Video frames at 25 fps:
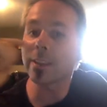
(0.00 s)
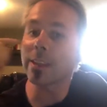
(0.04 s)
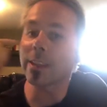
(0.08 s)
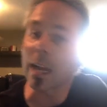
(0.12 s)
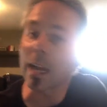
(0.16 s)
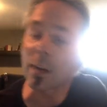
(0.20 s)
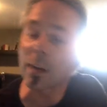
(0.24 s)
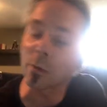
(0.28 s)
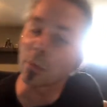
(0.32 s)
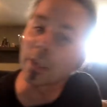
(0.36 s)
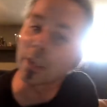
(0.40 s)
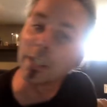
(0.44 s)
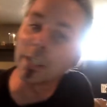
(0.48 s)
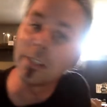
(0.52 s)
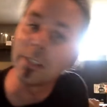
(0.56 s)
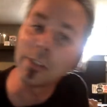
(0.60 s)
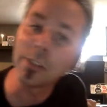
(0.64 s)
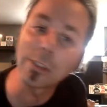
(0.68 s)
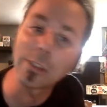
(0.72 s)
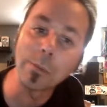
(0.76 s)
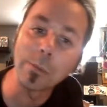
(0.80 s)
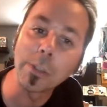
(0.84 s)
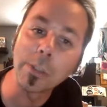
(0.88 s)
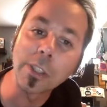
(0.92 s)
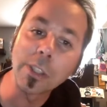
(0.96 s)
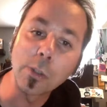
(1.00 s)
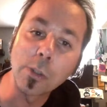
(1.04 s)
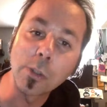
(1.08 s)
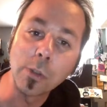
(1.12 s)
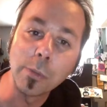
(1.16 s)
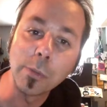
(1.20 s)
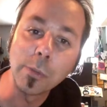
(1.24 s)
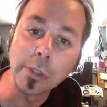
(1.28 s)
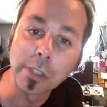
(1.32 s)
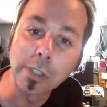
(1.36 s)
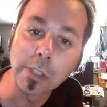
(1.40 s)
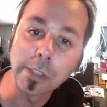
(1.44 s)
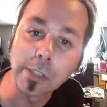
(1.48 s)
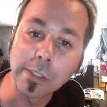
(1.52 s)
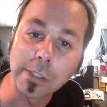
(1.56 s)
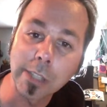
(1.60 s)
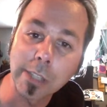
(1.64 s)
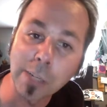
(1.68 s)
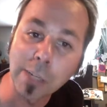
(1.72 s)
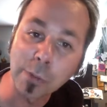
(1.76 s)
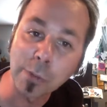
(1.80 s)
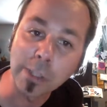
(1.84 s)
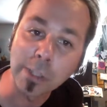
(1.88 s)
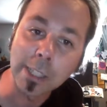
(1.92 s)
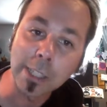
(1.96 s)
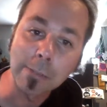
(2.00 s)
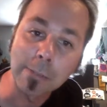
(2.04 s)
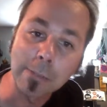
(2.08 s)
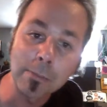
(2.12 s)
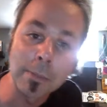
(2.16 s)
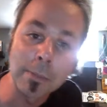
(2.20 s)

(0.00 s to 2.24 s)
that, we're going to do some really cool musical stuff with it.